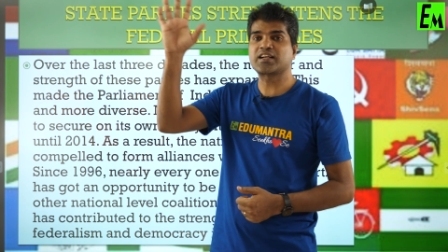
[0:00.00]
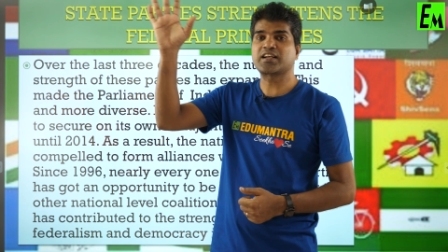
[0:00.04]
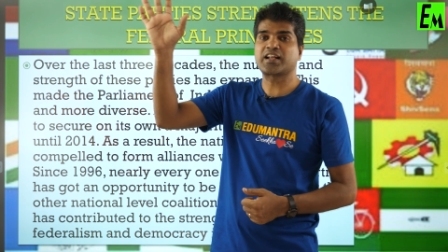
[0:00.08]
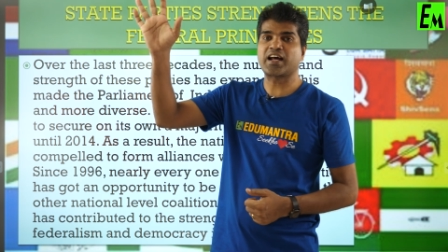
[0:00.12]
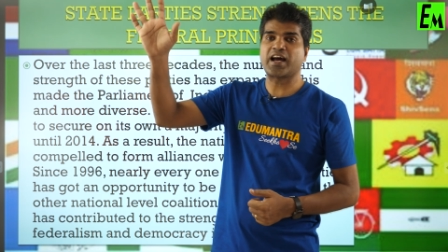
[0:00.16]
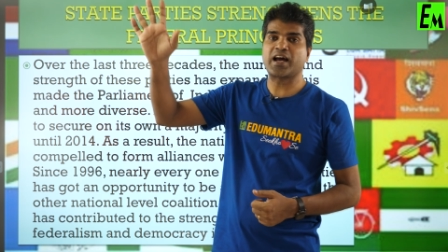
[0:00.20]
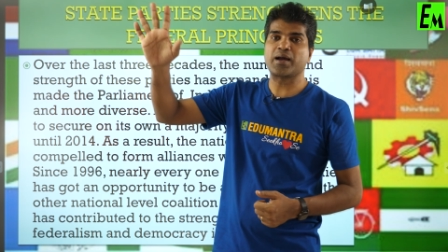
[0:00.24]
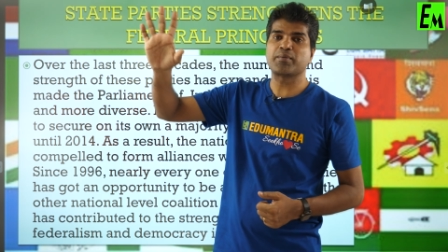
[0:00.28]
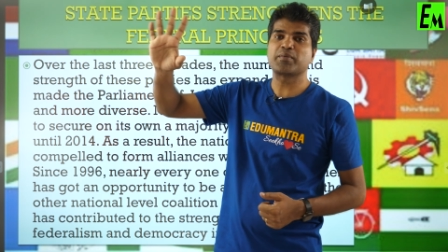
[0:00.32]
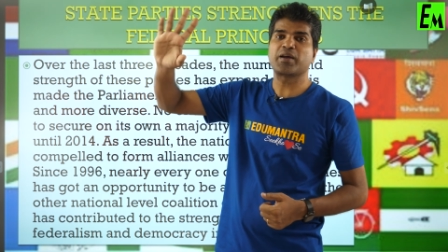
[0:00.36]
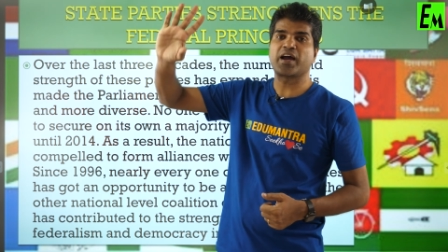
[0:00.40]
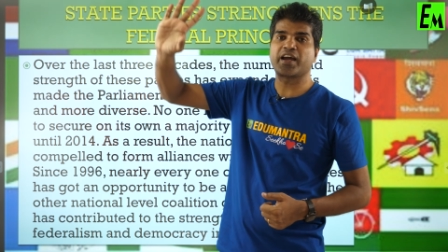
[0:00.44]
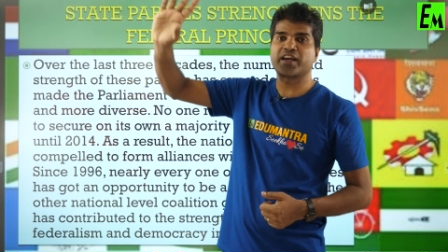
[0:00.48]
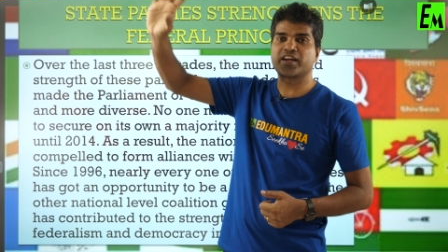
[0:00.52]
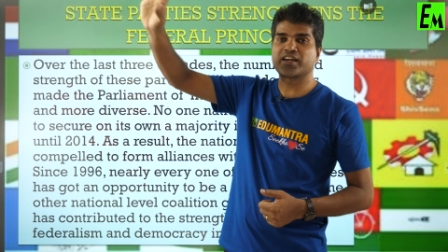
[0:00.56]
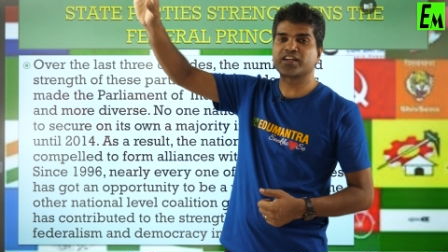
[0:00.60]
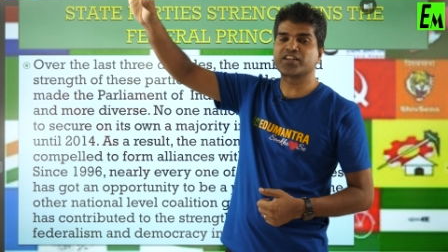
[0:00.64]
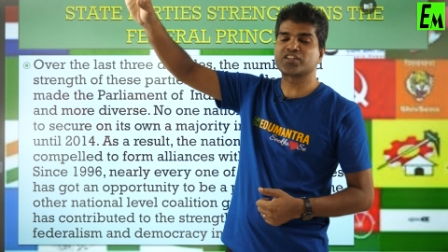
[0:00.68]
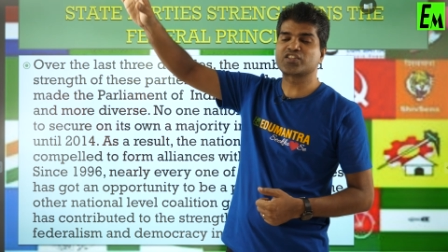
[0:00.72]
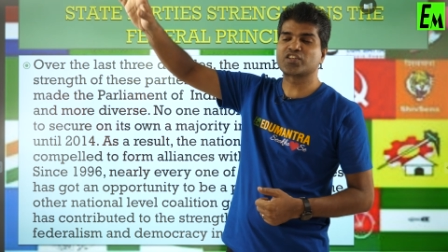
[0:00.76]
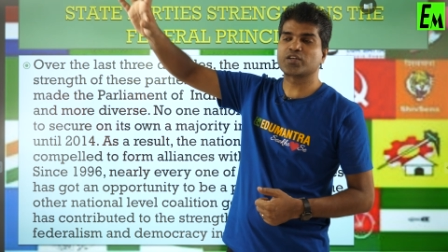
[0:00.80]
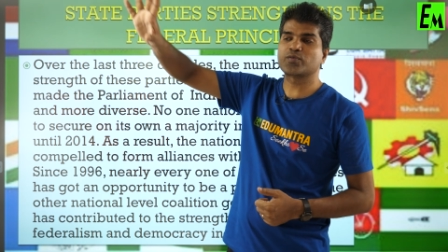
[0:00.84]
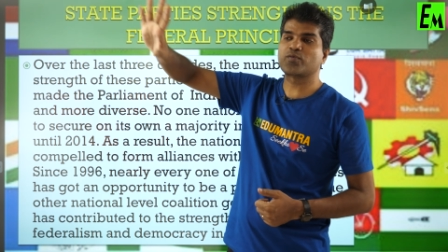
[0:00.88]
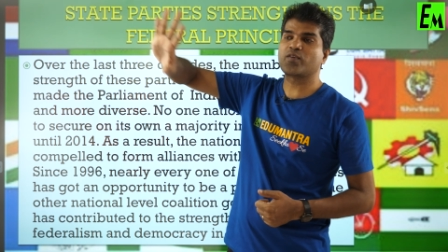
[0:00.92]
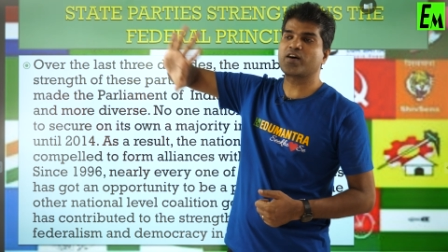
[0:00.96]
a time
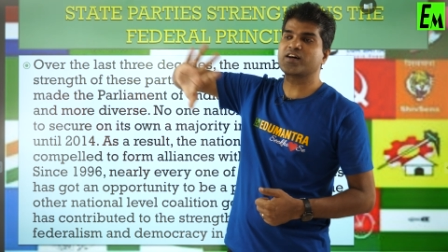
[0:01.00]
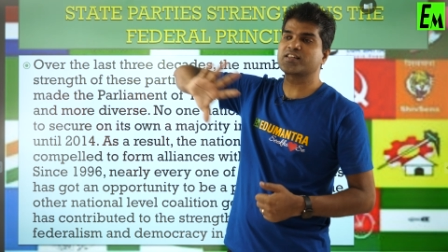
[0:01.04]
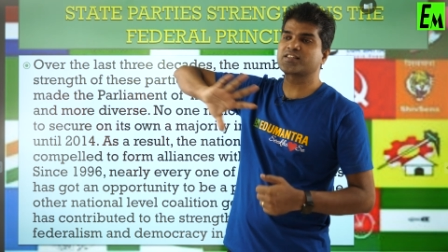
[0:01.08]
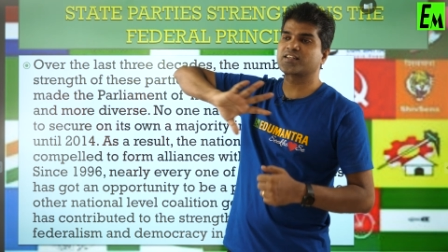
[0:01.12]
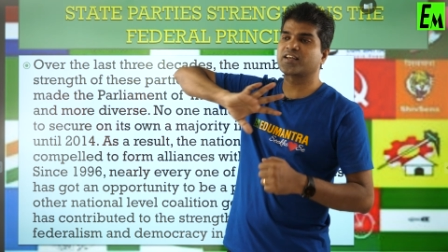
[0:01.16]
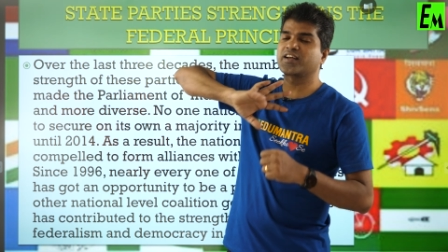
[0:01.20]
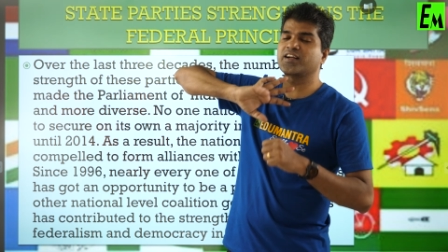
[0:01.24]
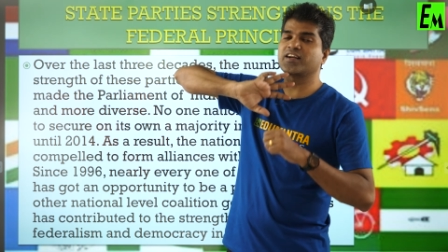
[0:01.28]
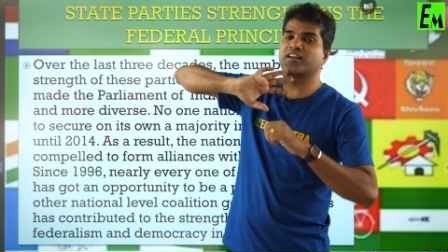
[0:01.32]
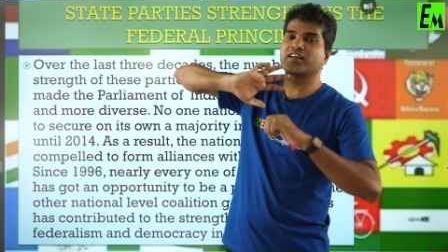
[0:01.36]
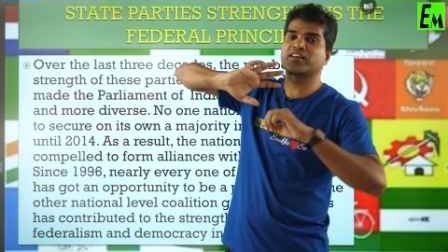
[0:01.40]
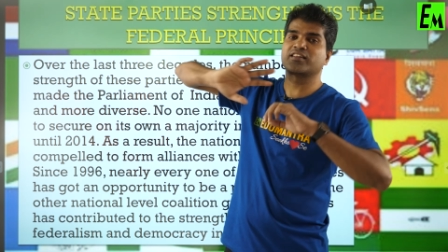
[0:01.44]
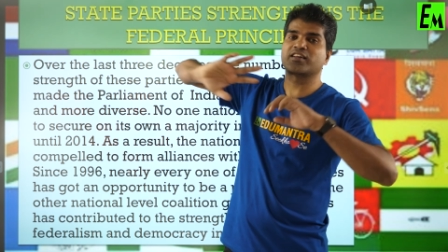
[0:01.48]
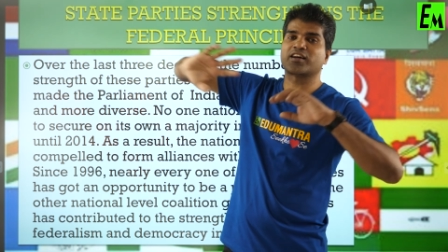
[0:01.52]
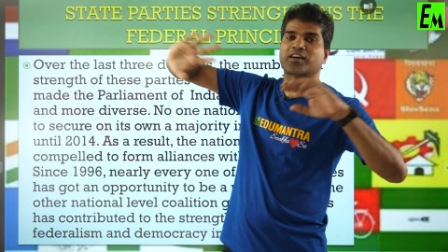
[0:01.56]
INC was getting